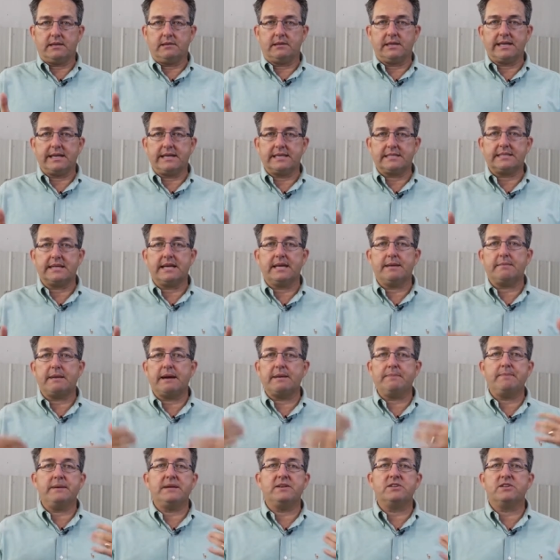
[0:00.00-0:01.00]
like I said,
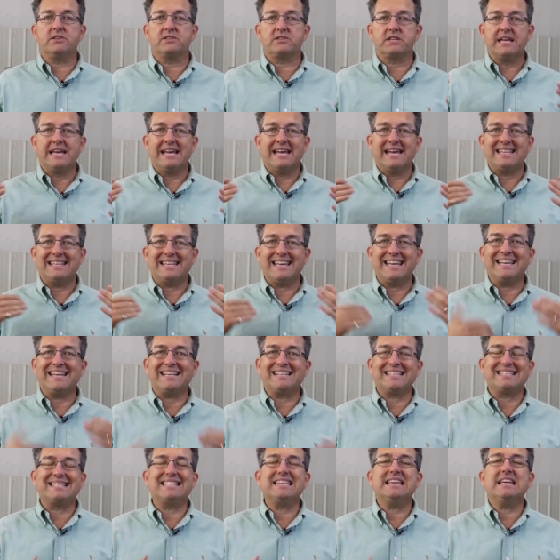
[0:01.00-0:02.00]
might be just they
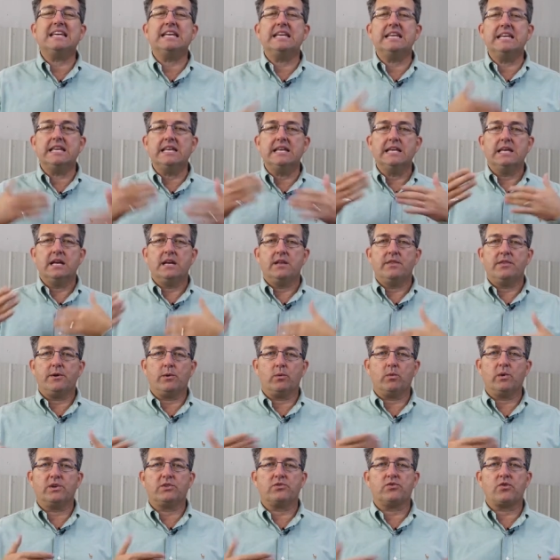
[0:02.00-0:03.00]
exceeded
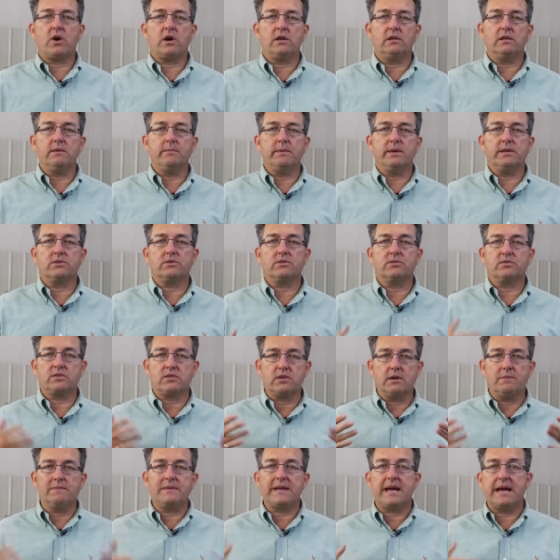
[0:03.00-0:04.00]
their withdrawal limit. So
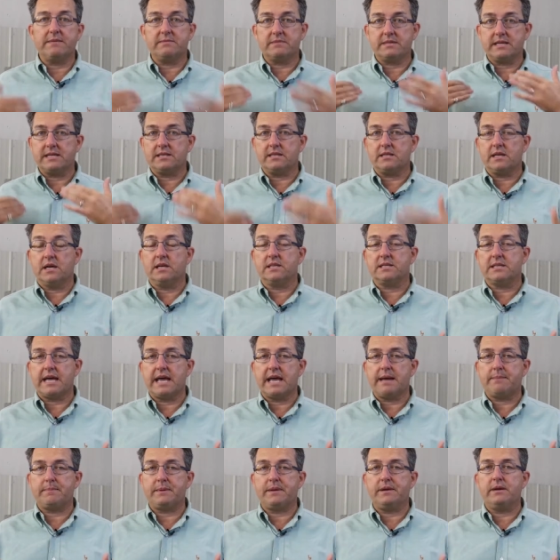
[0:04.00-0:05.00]
sometimes that does
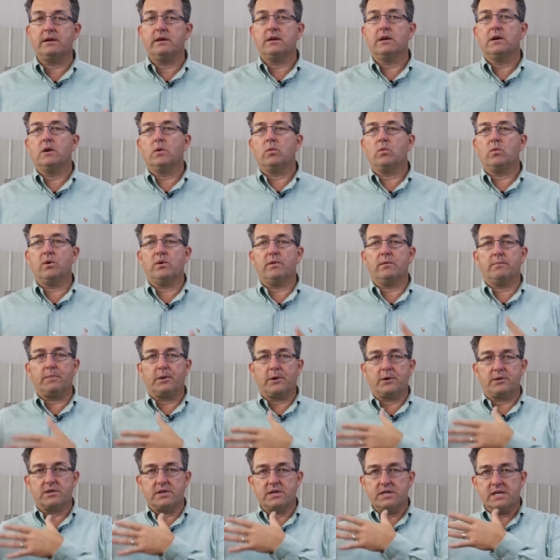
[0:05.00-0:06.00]
happen where the
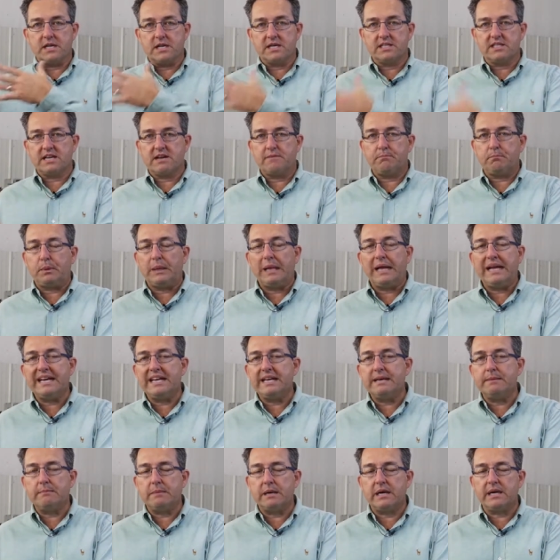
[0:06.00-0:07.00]
person does have
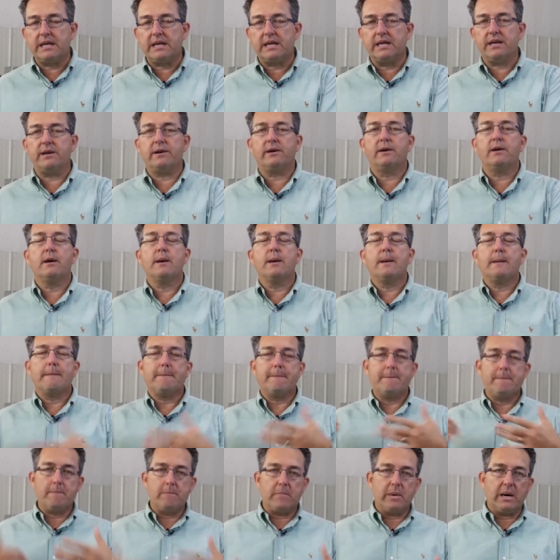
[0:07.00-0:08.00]
plenty of money in their
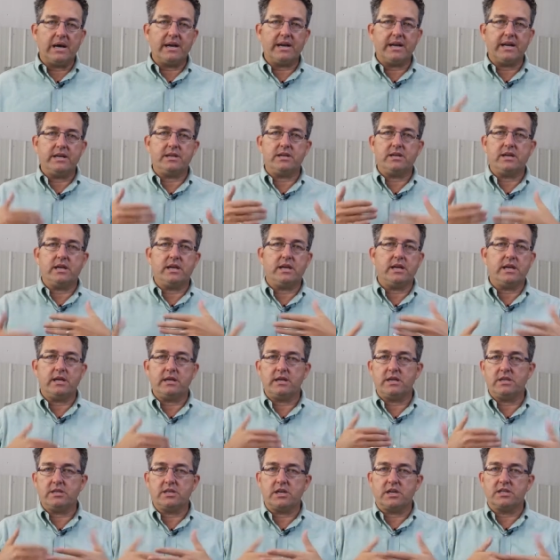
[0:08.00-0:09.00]
but it,
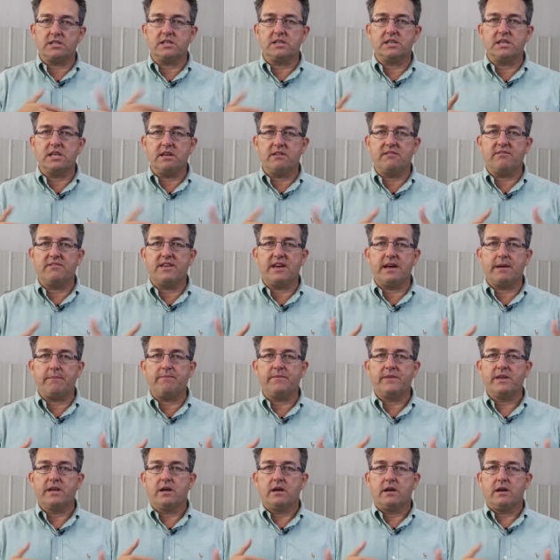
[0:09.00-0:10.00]
it, it doesn't give them